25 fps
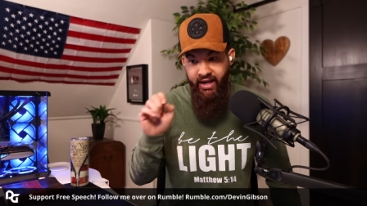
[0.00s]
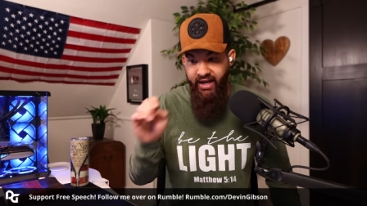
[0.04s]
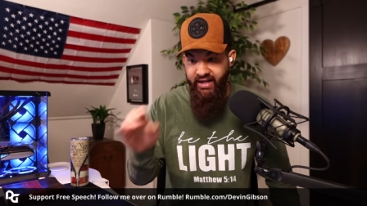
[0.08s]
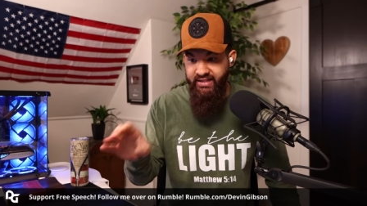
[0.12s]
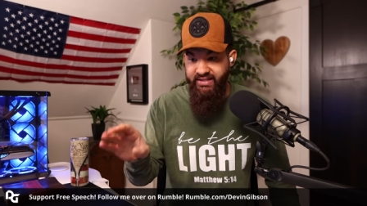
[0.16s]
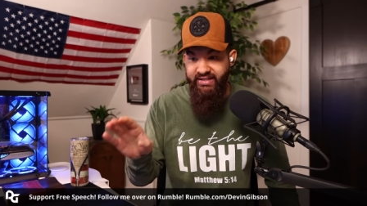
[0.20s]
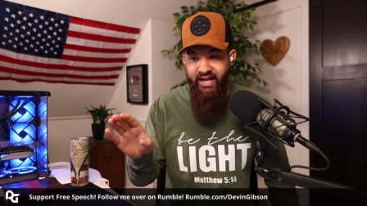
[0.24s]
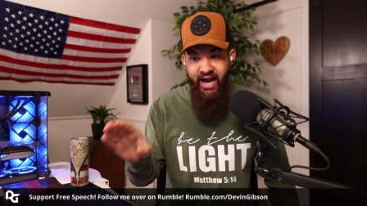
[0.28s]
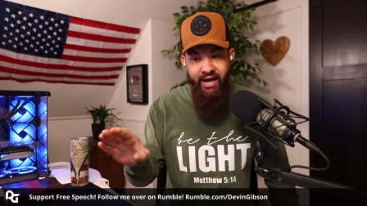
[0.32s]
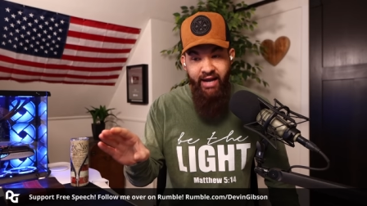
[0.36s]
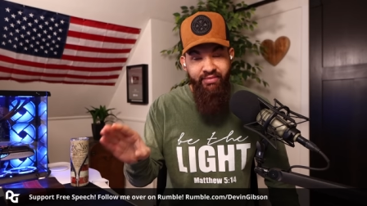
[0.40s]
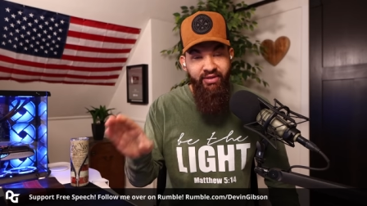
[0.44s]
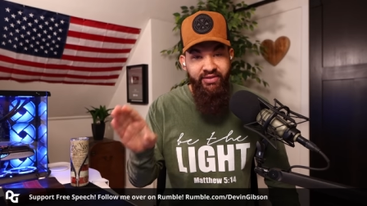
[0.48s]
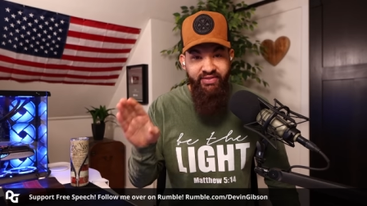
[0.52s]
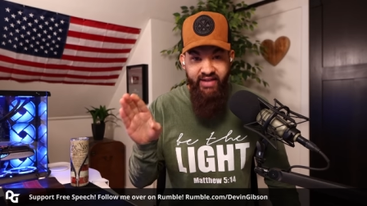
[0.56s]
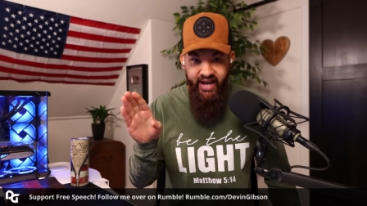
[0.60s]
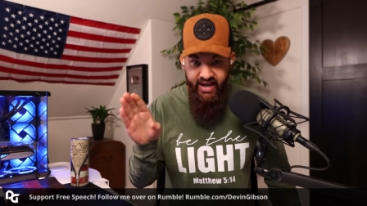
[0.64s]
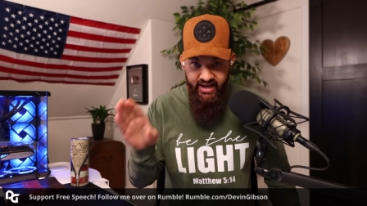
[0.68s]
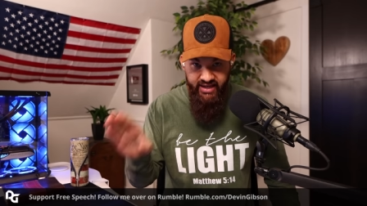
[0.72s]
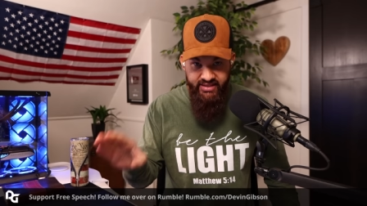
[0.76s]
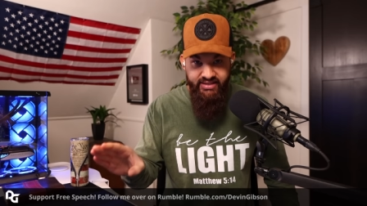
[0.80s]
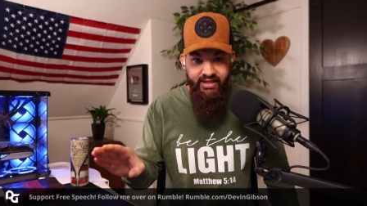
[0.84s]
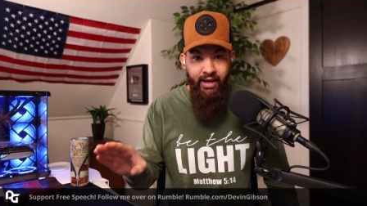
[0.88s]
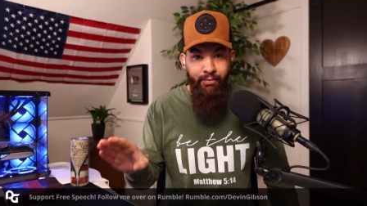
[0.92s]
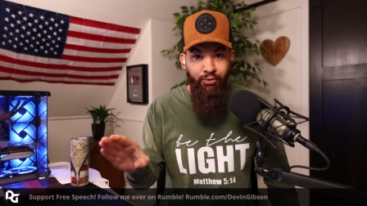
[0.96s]
it's time that
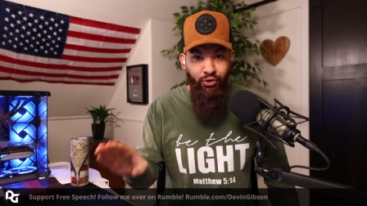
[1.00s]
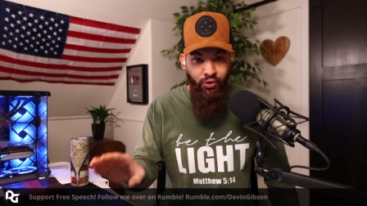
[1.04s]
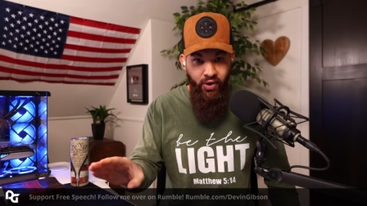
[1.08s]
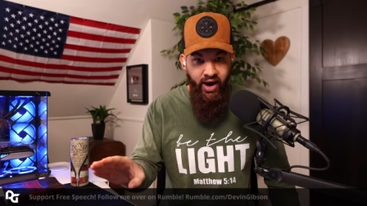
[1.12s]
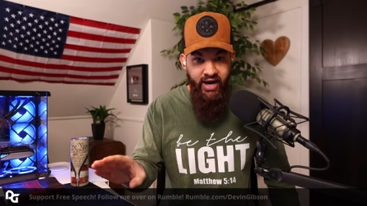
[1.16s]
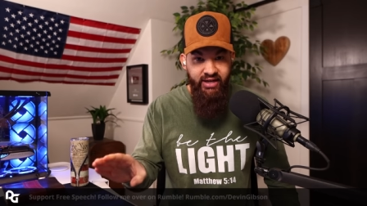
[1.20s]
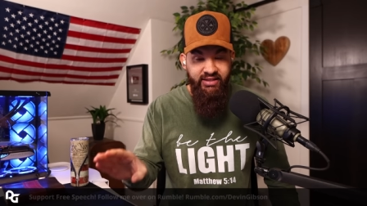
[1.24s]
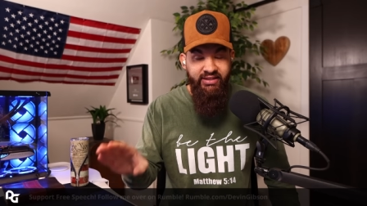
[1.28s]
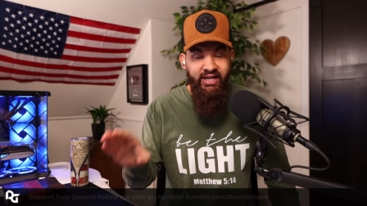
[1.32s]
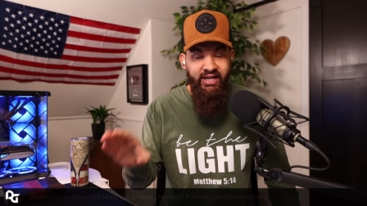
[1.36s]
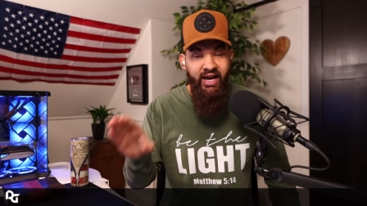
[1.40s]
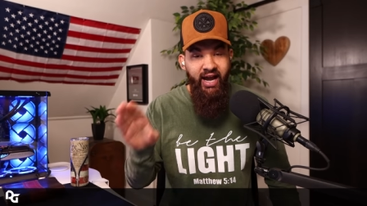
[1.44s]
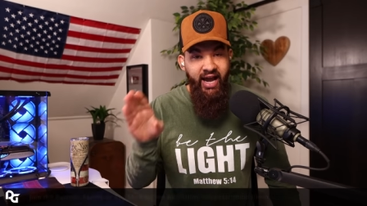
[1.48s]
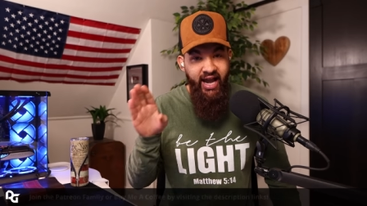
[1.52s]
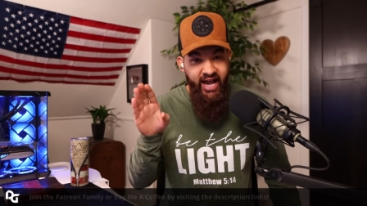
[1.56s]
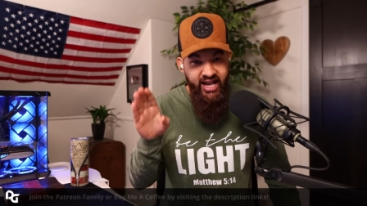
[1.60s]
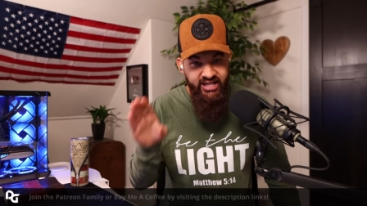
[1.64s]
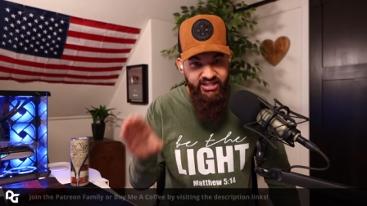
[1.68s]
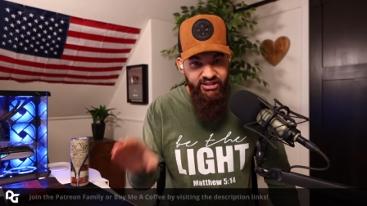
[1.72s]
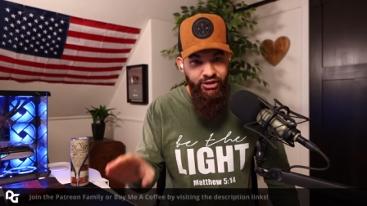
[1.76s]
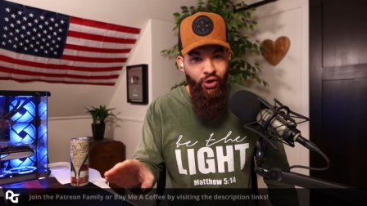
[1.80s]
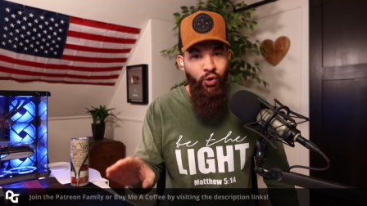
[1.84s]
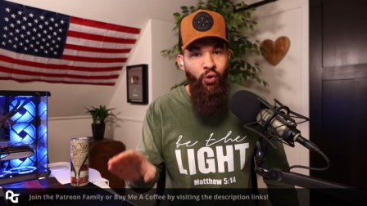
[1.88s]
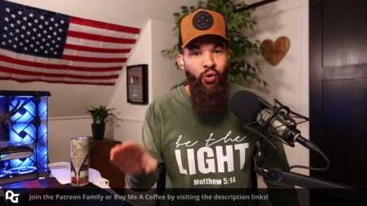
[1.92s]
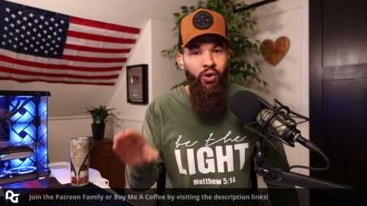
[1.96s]
they accept Christ
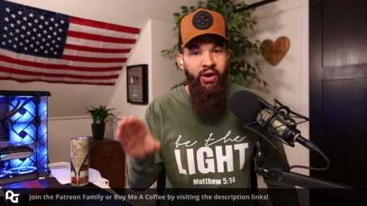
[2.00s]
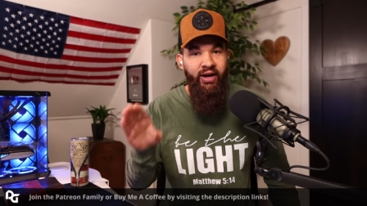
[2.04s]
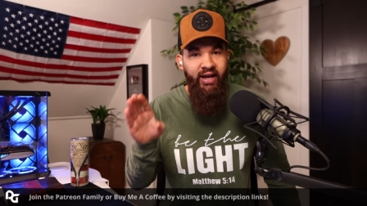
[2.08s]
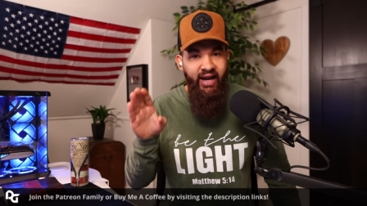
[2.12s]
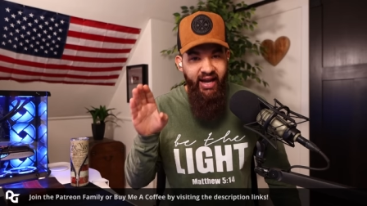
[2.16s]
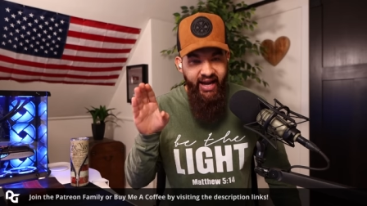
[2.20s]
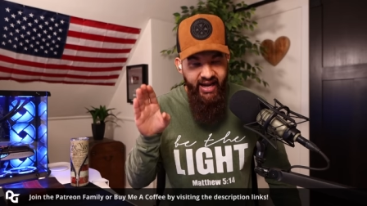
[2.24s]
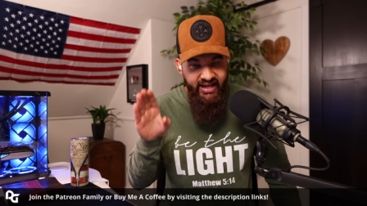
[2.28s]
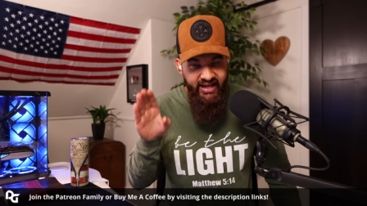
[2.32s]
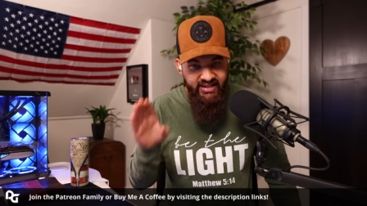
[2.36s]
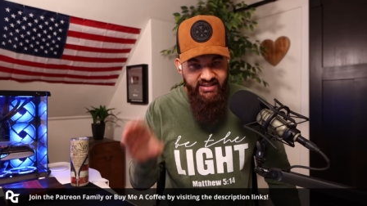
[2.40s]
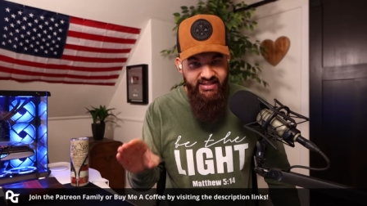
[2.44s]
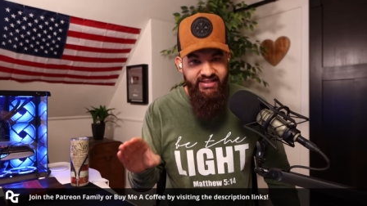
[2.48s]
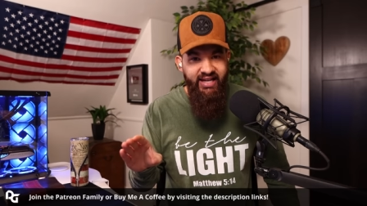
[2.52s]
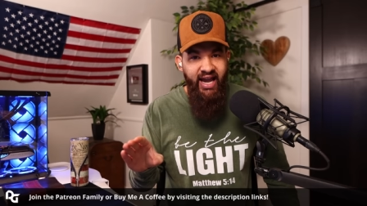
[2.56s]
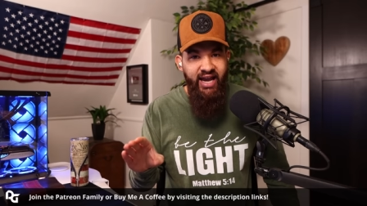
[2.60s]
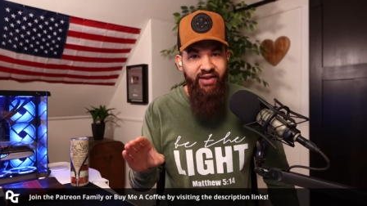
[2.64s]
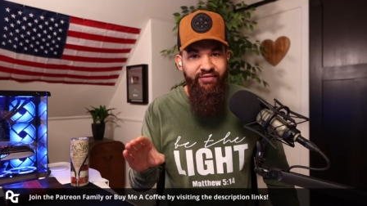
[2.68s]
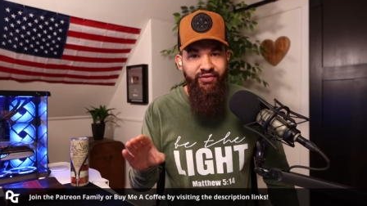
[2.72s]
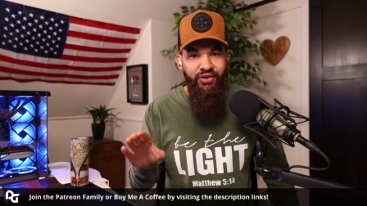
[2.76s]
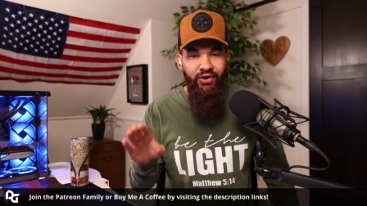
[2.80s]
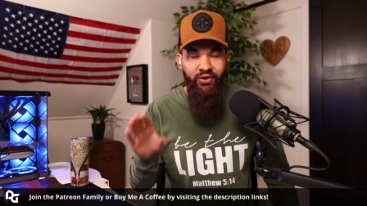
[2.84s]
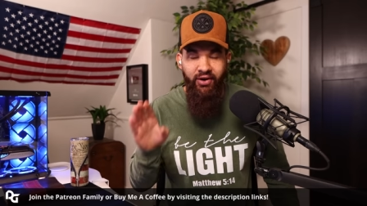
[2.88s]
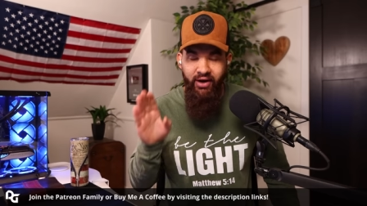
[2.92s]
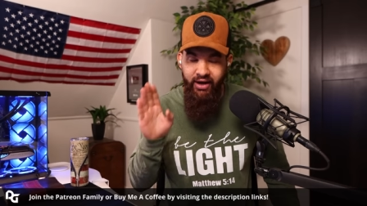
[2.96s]
as Lord and
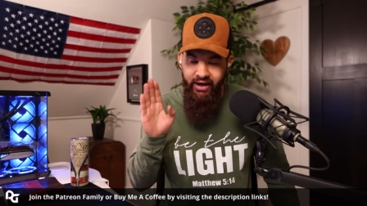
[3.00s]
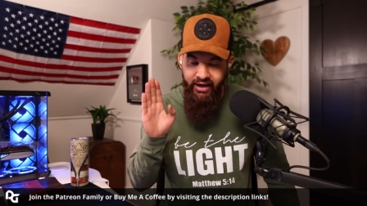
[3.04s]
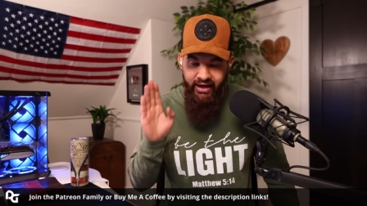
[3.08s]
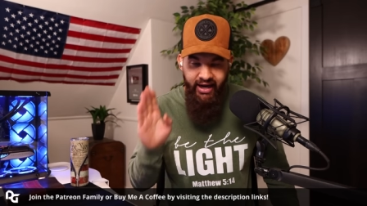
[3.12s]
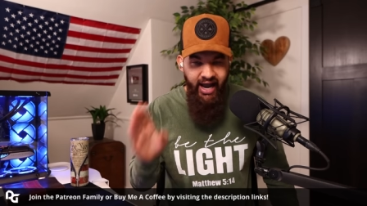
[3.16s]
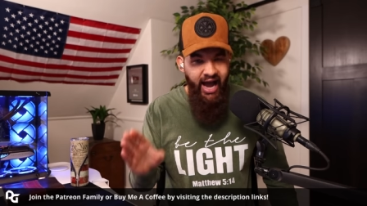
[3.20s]
Savior.